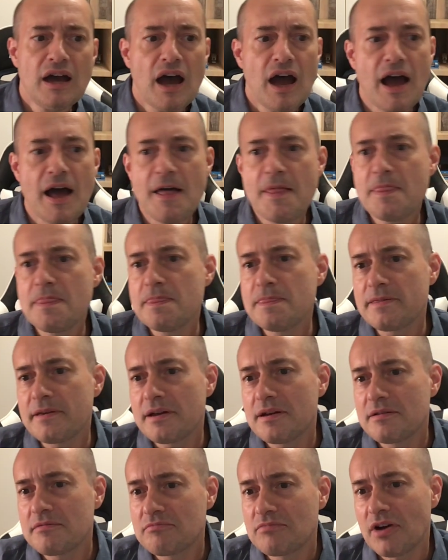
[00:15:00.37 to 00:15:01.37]
And
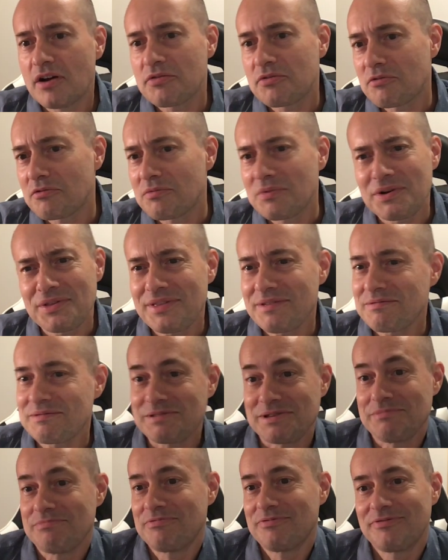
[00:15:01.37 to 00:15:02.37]
I thought, well,
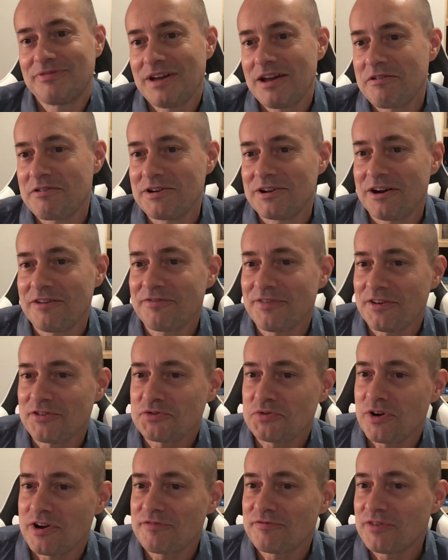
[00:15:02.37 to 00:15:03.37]
fair enough, that's
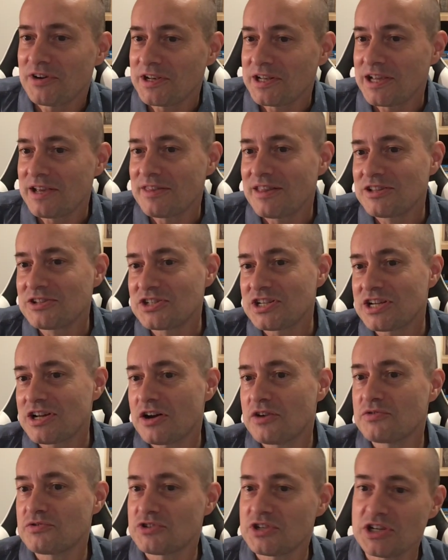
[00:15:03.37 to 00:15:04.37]
quite funny. And then she
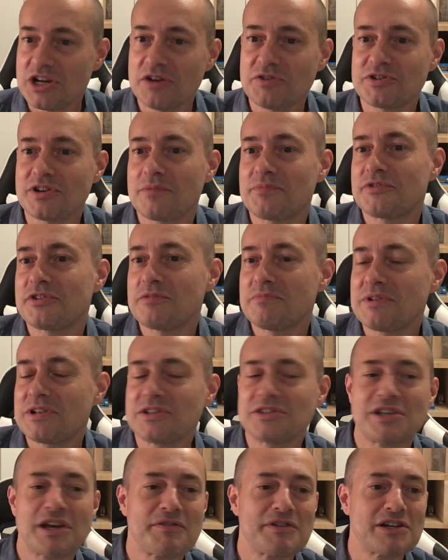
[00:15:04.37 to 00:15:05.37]
goes up to the
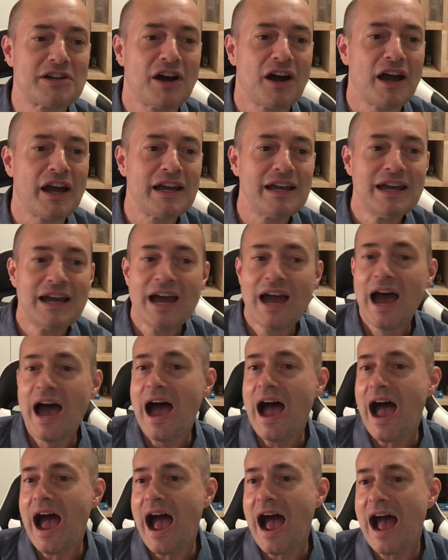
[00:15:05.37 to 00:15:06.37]
military guy,
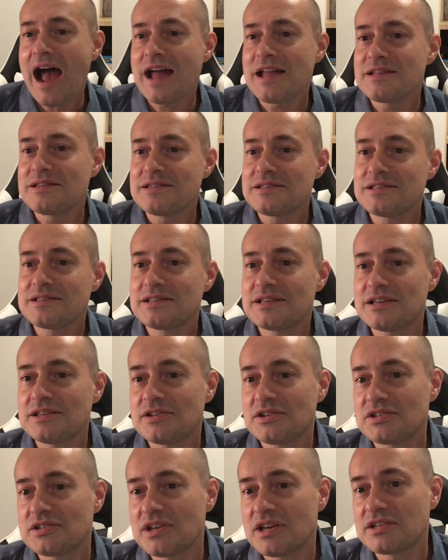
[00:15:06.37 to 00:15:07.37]
and she
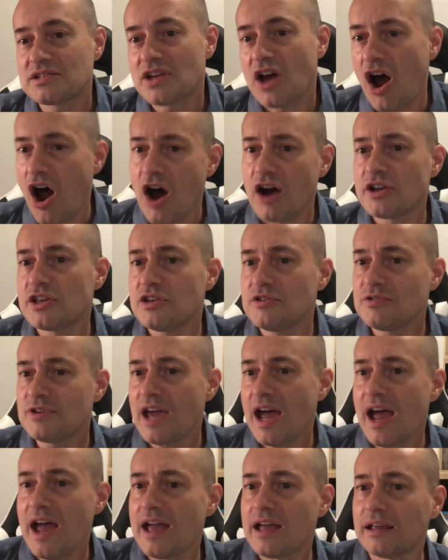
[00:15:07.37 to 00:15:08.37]
just says, "Are you
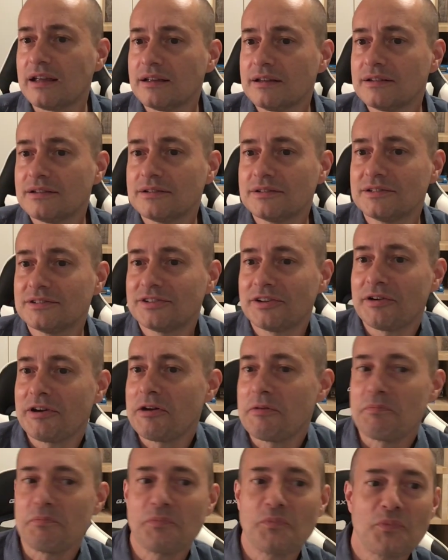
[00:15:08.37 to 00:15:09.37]
gay?" to
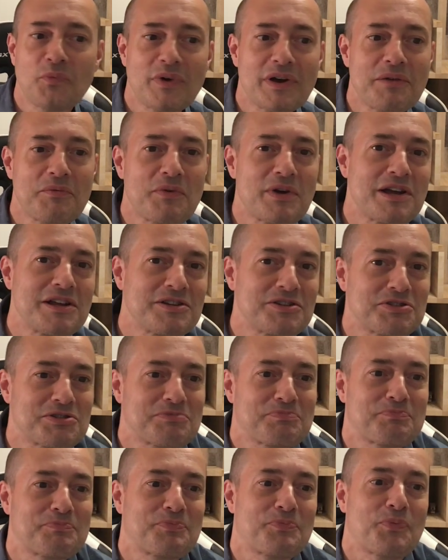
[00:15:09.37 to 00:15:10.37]
him,
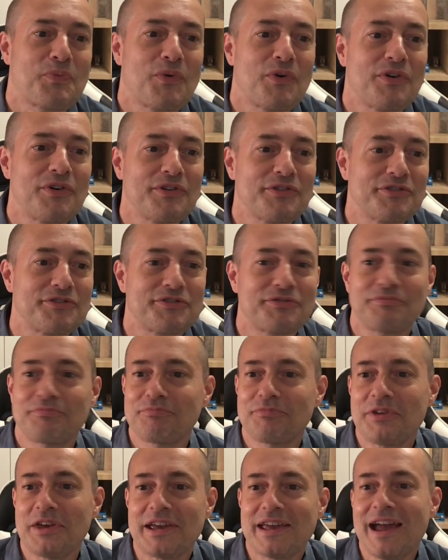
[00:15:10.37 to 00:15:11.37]
which was,
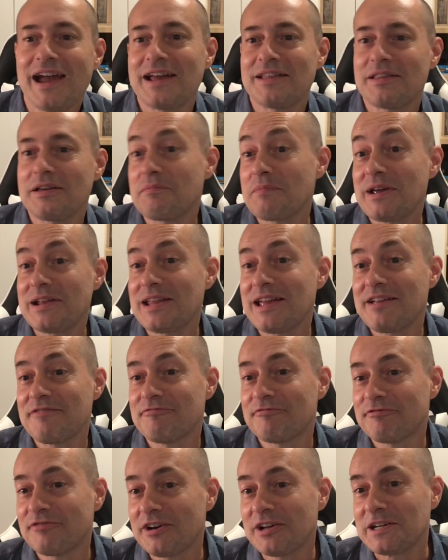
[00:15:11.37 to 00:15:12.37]
again, that made it
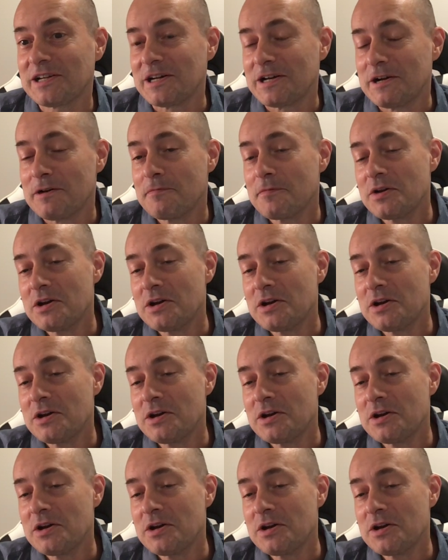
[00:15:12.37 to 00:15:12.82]
even funnier.